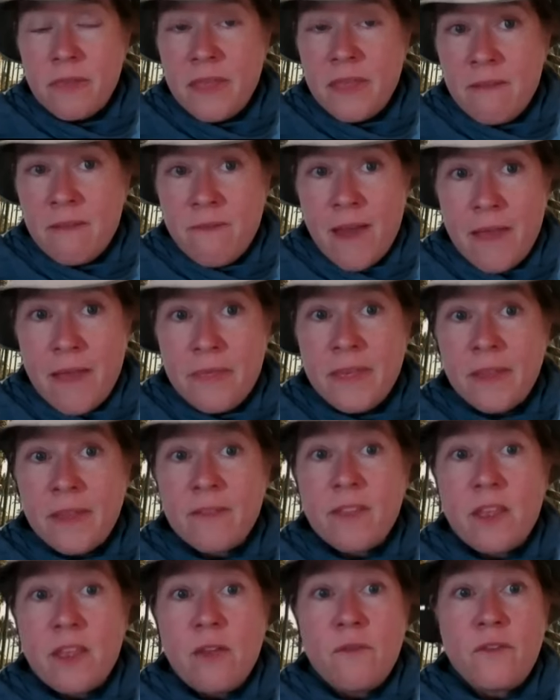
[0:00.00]
invent
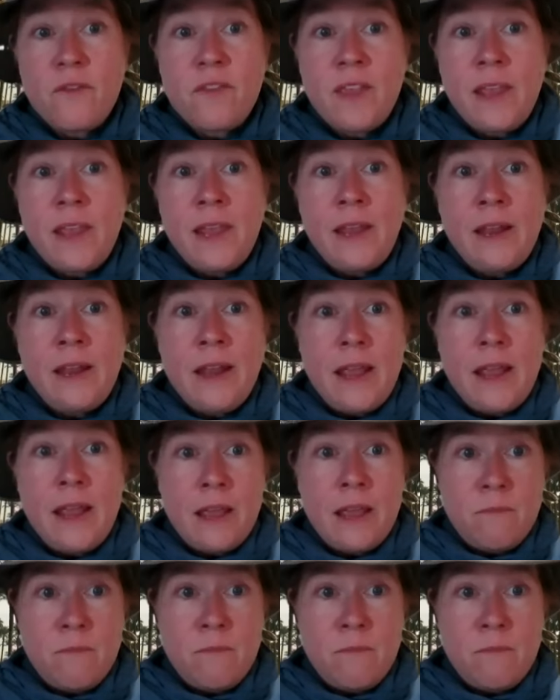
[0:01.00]
things that you've seen in